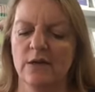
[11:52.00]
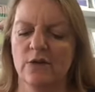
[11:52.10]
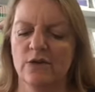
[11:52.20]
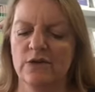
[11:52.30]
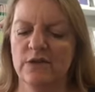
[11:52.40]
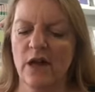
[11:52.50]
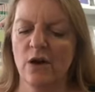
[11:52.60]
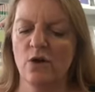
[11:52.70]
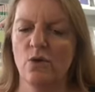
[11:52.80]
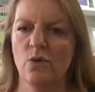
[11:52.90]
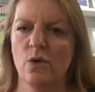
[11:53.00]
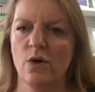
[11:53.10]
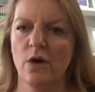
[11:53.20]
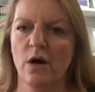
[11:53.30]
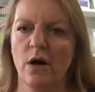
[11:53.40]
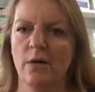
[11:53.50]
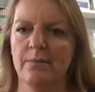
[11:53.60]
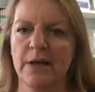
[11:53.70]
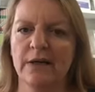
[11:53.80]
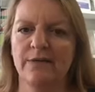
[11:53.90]
So,
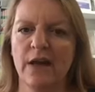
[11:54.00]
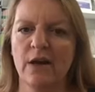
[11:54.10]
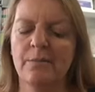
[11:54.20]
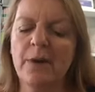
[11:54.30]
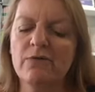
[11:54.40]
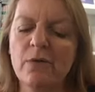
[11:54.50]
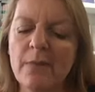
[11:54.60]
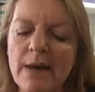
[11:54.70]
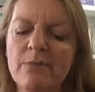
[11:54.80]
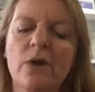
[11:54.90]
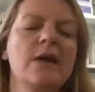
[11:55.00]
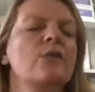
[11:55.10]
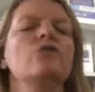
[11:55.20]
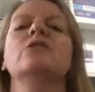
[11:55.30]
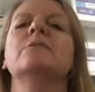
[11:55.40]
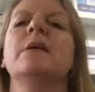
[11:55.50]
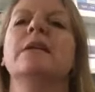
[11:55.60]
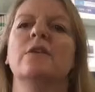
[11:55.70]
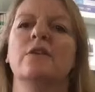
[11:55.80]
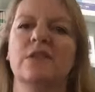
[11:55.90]
but remember, it could just be
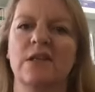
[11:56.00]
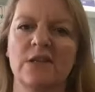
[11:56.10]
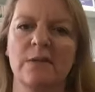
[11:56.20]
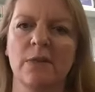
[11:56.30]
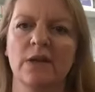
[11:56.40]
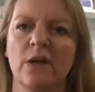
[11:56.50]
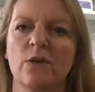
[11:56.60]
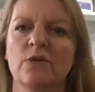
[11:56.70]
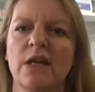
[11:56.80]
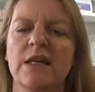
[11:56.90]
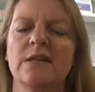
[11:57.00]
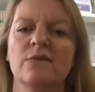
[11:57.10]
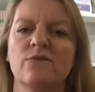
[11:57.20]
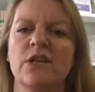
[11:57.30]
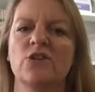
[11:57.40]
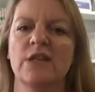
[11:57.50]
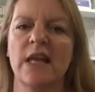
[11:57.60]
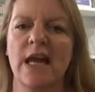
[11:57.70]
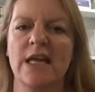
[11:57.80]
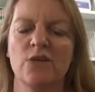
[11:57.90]
16-month-old is reached
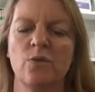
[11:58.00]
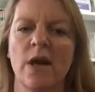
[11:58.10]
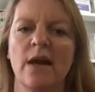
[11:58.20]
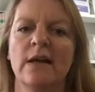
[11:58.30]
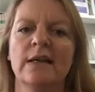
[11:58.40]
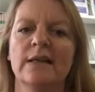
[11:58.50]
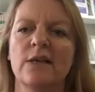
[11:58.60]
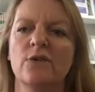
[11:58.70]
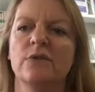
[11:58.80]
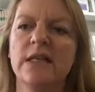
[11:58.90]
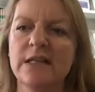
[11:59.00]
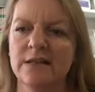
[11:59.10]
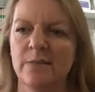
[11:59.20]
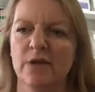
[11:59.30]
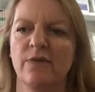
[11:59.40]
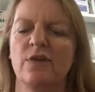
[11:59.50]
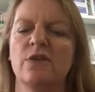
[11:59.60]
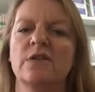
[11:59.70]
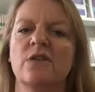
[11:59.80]
the age where they don't need as much food because they're